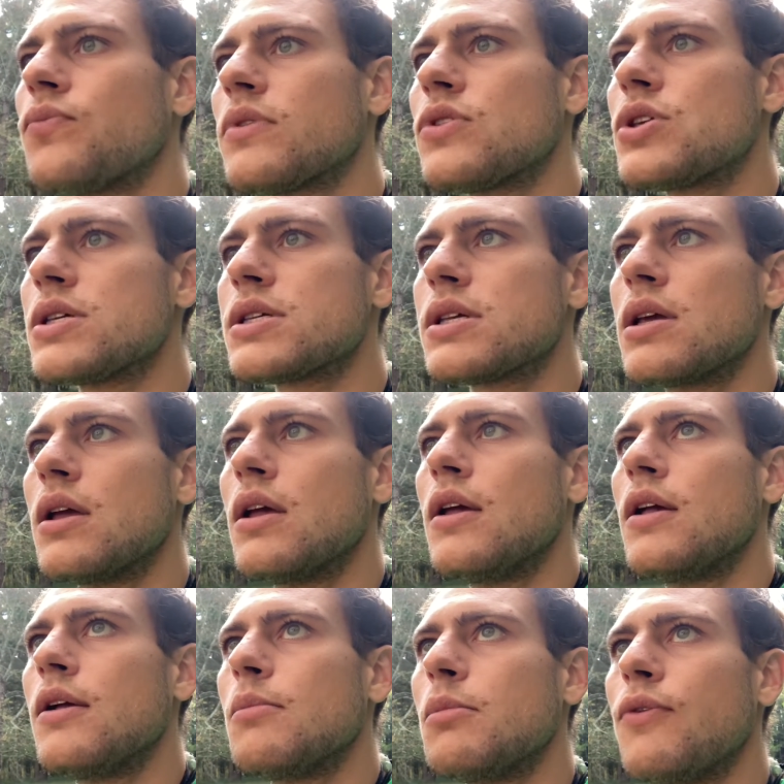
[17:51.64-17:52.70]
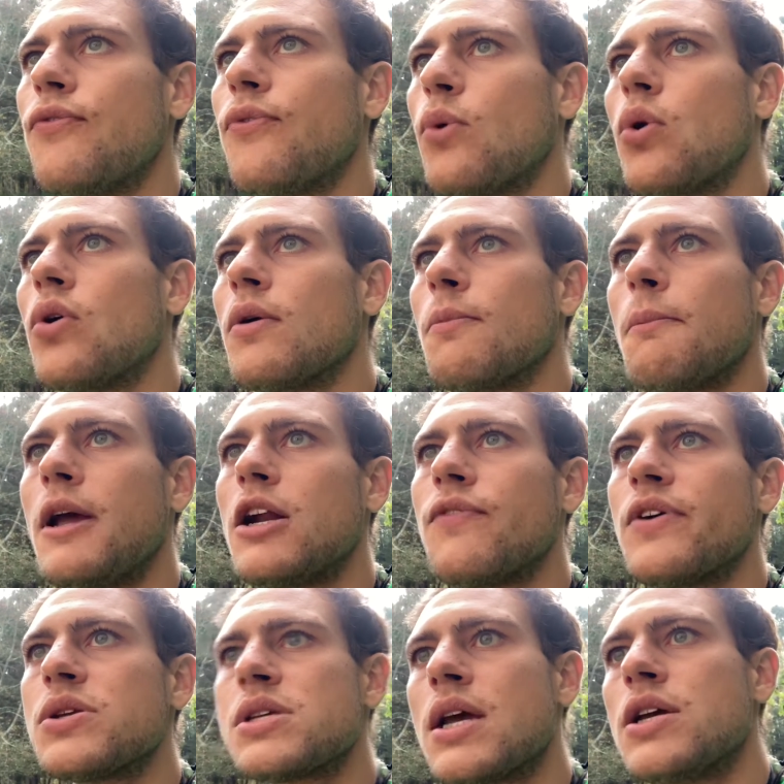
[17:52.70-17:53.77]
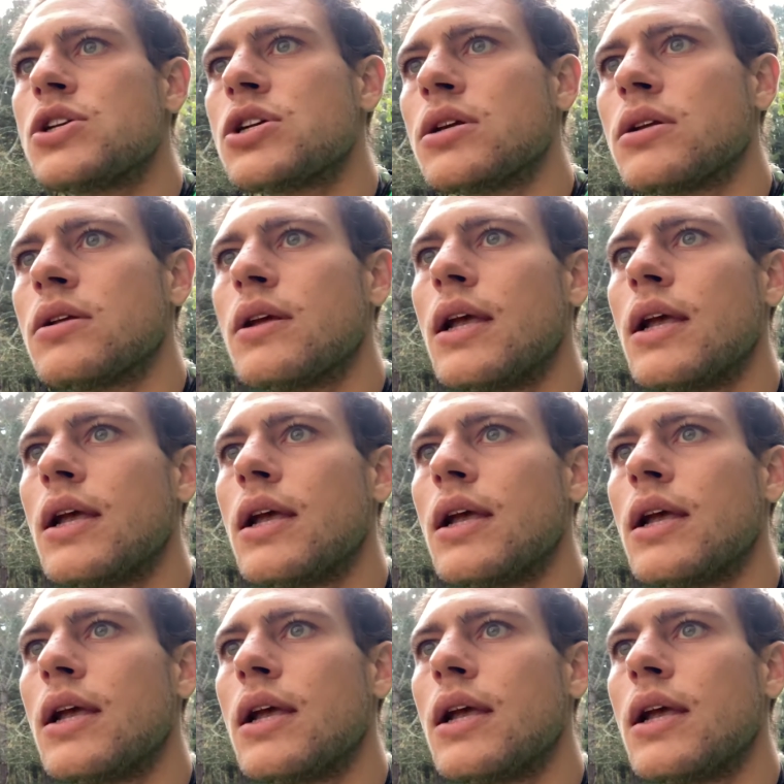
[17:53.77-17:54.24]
just before manifestation